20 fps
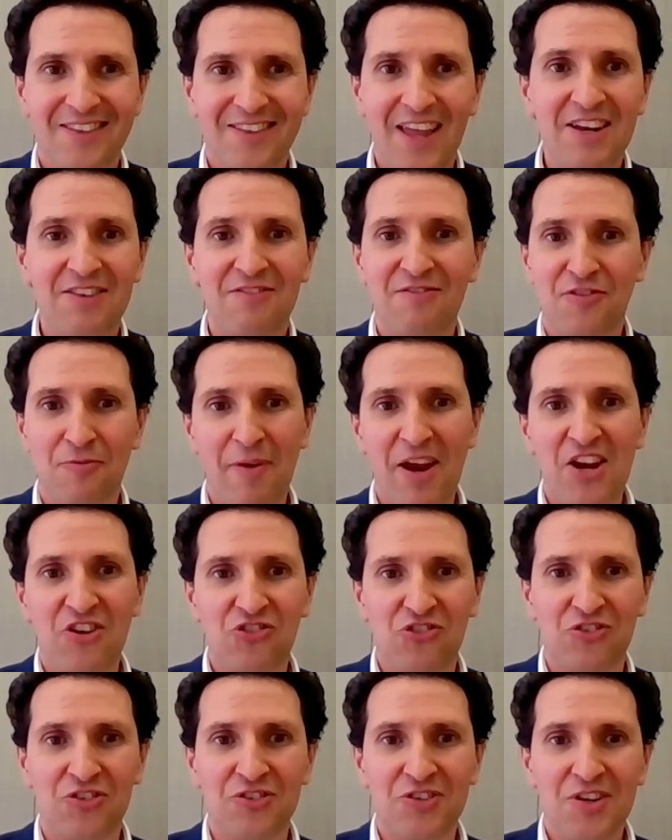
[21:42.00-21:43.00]
that
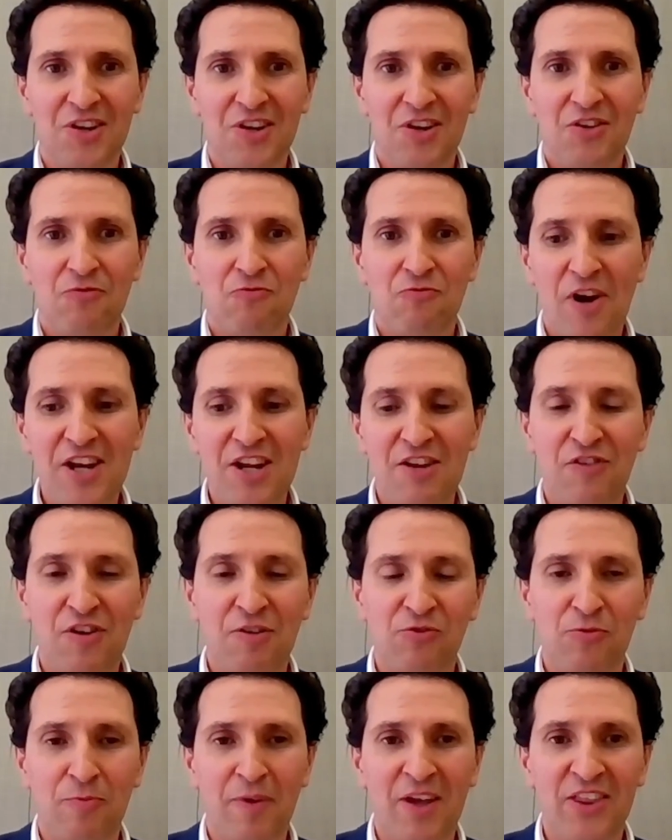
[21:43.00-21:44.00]
information ready for
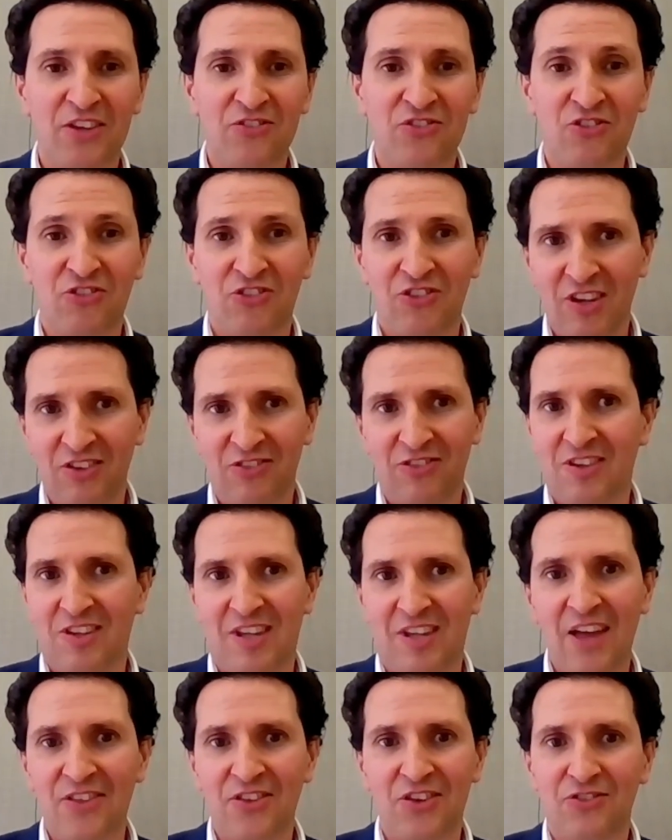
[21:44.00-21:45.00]
him to make a decision is
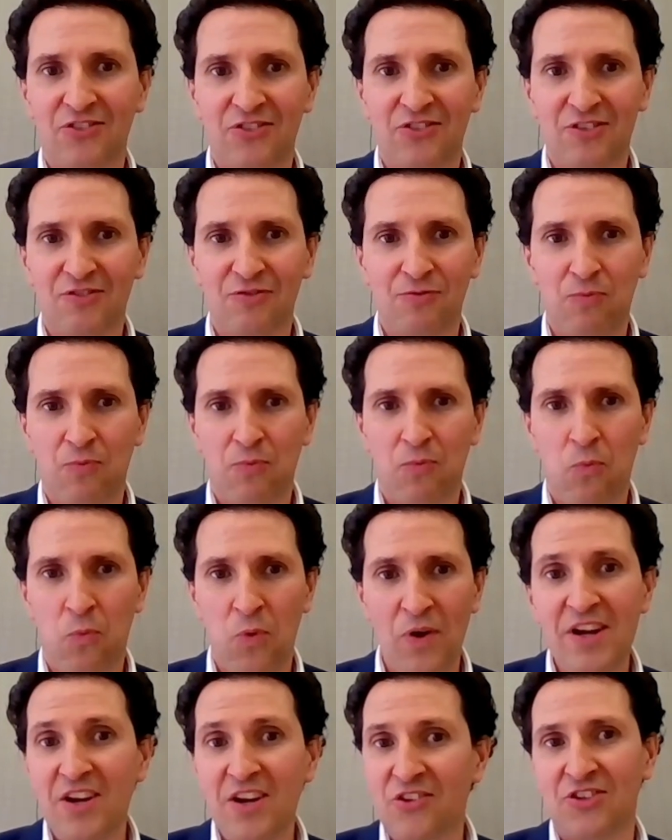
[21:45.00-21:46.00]
gathered sort of
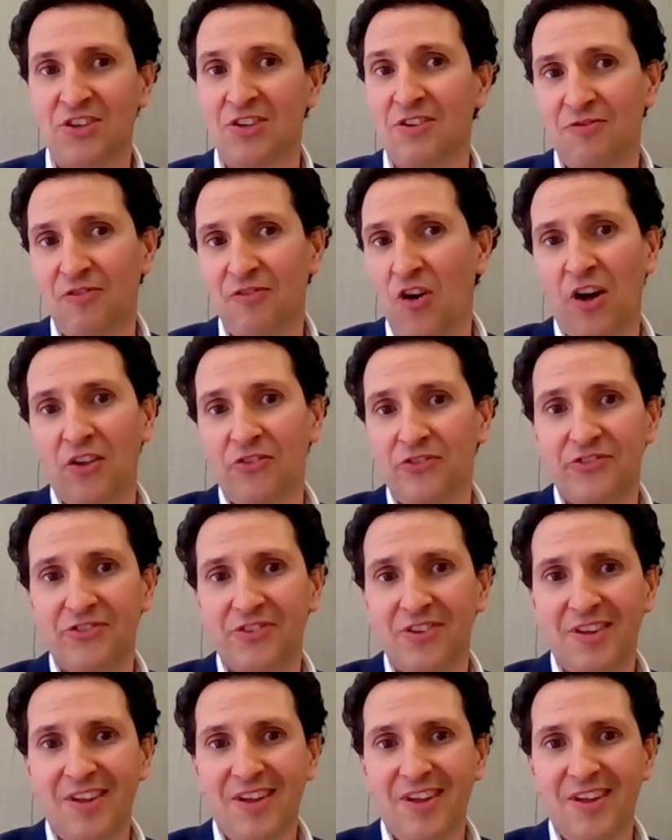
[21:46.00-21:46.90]
weeks in advance.